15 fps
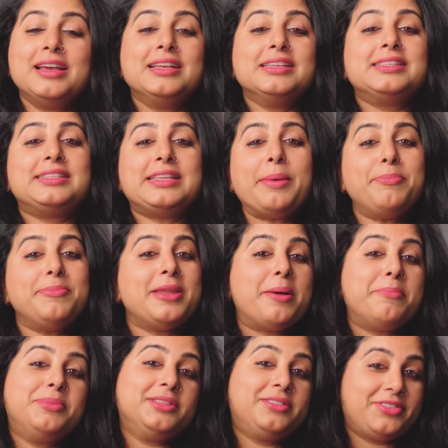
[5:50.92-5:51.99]
Step
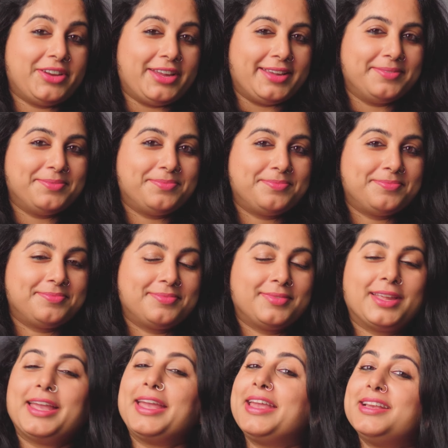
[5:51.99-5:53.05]
number 3
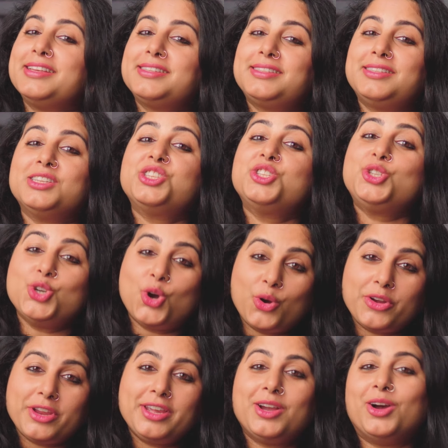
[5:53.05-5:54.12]
is the
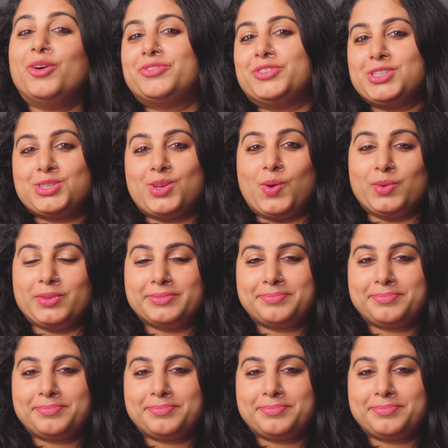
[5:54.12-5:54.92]
story of the song.